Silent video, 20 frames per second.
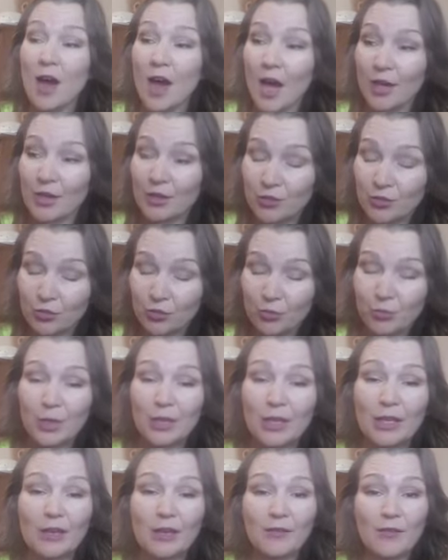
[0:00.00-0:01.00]
I do
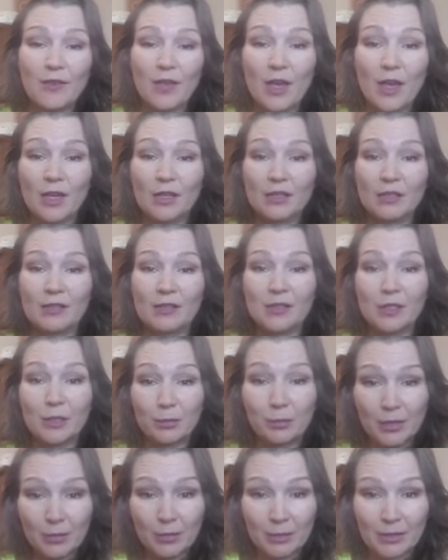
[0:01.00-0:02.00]
believe that
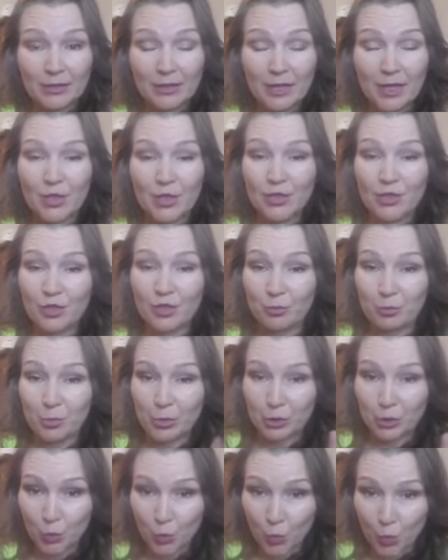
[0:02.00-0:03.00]
supplementation,
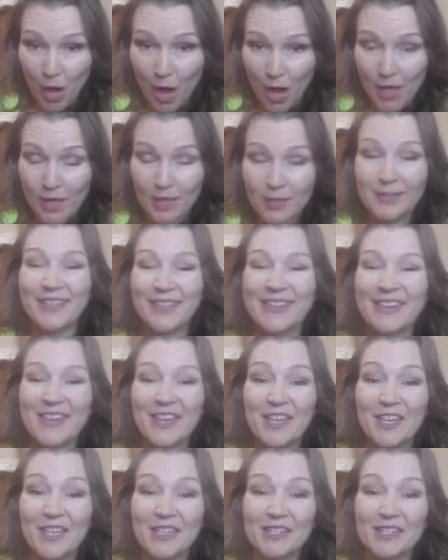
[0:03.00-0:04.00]
but wise,
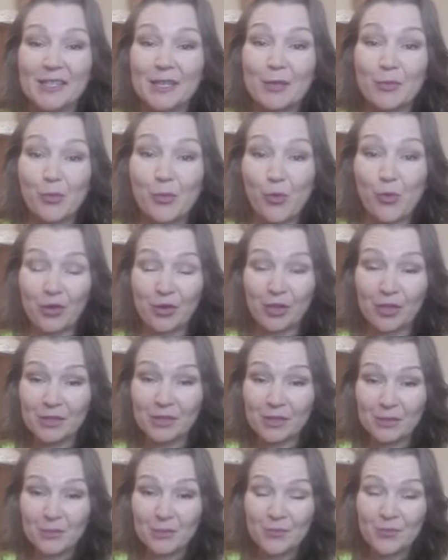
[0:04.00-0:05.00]
is
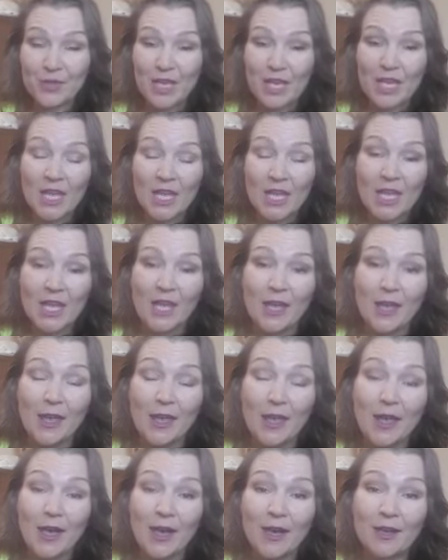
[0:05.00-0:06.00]
important.
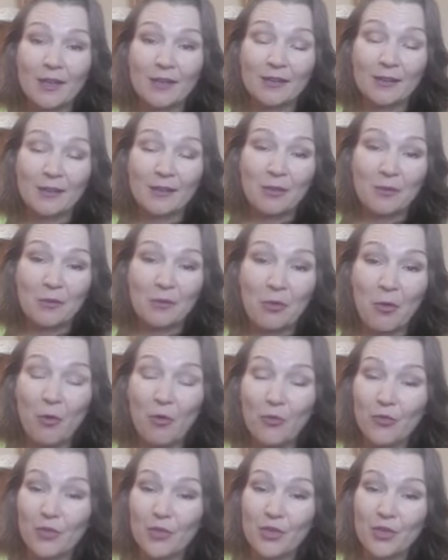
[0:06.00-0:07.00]
And
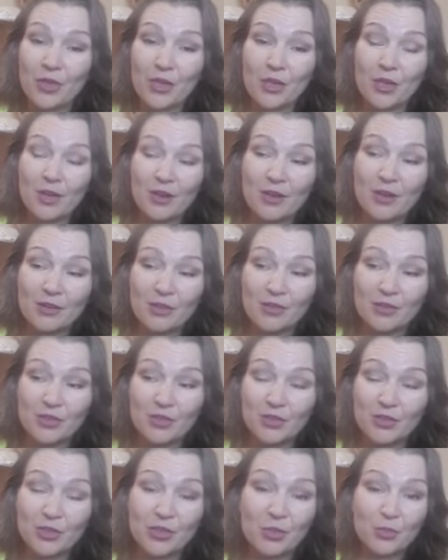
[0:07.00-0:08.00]
over the years,
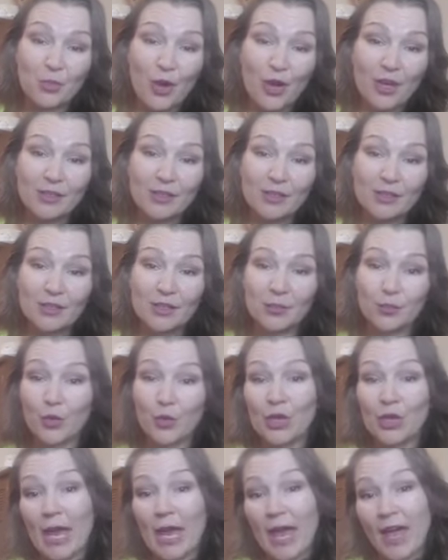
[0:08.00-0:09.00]
just practicing
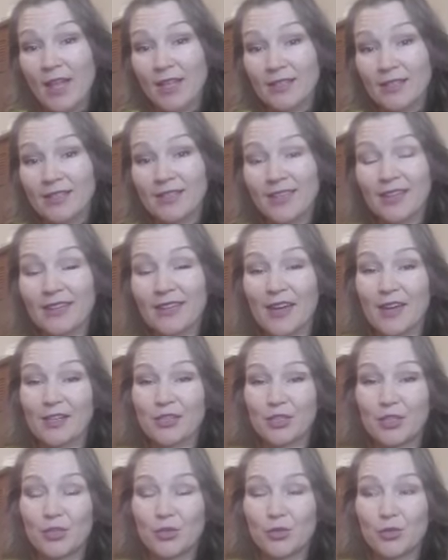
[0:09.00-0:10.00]
what else can I
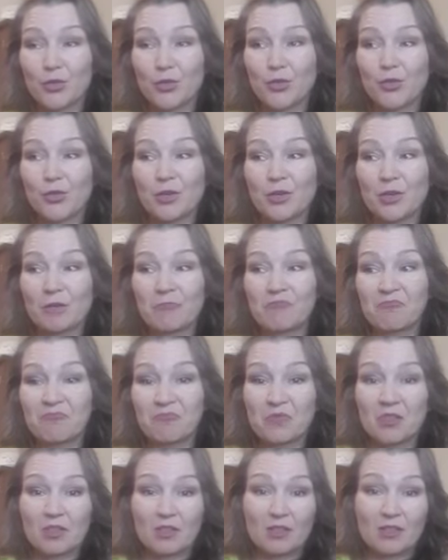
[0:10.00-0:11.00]
do
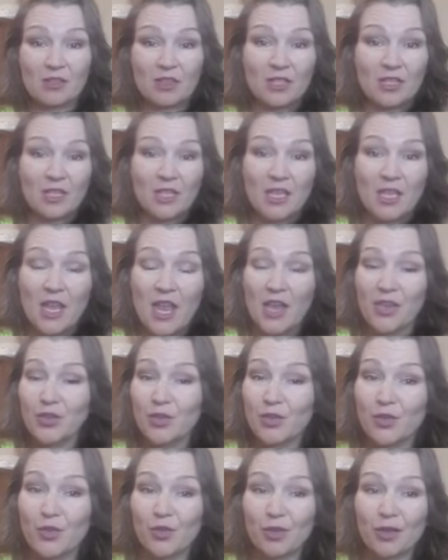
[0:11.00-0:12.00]
just
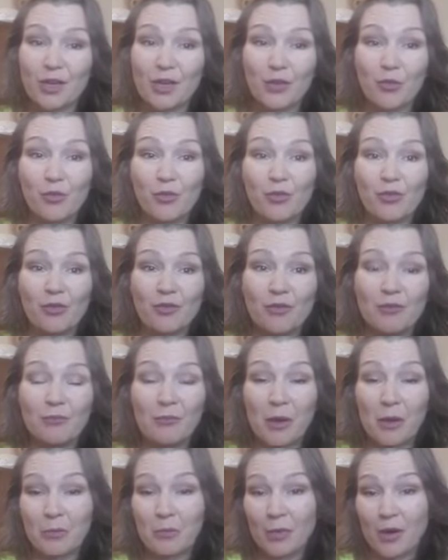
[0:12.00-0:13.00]
naturally with
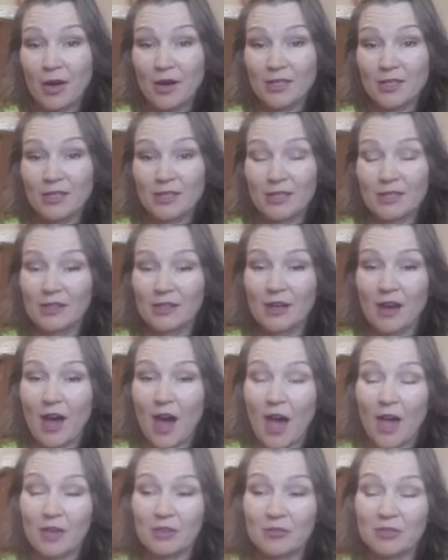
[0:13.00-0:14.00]
my body,
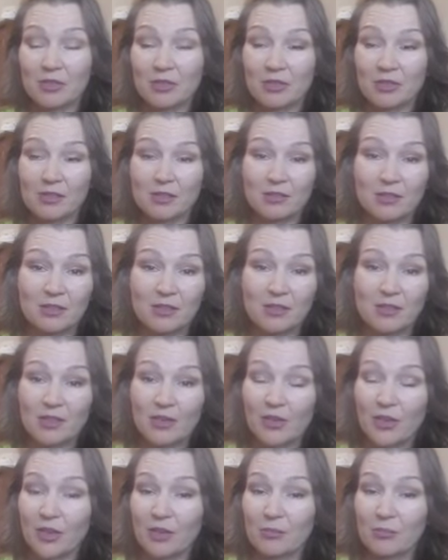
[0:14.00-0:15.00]
I just
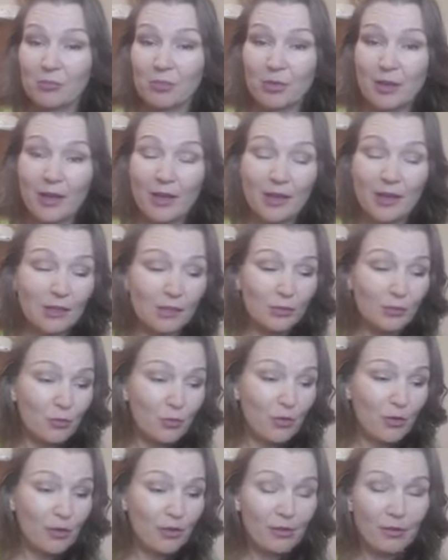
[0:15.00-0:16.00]
started playing
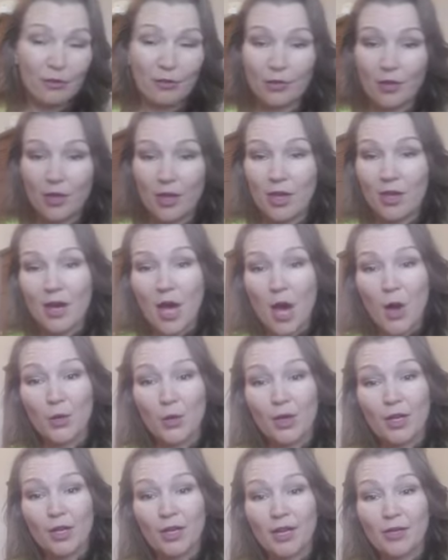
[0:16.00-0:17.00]
with, okay, how
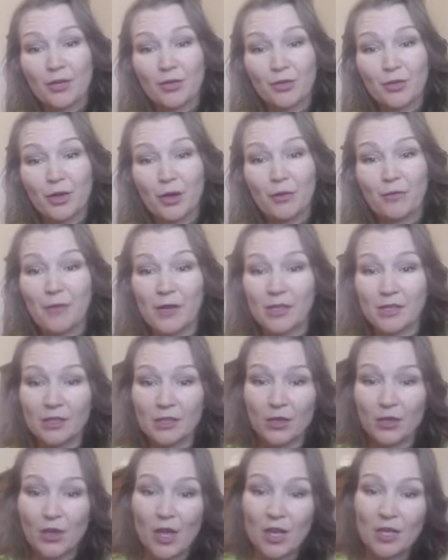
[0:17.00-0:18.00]
can I do a
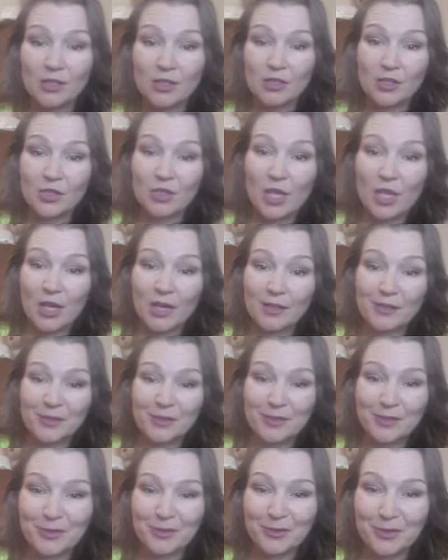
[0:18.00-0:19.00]
faster
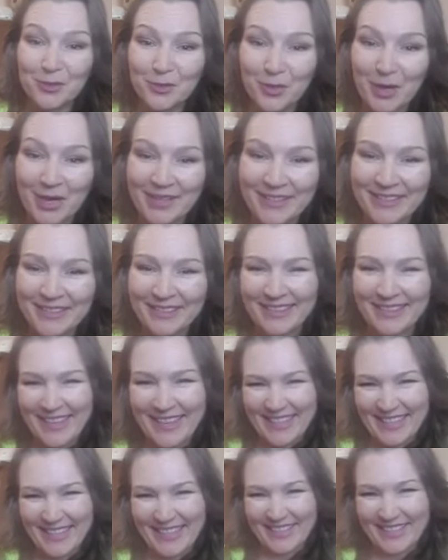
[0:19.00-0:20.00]
exercise? You look radiant,
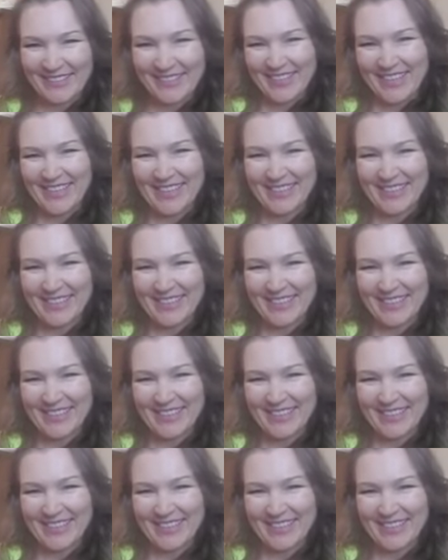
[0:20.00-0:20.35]
thank you.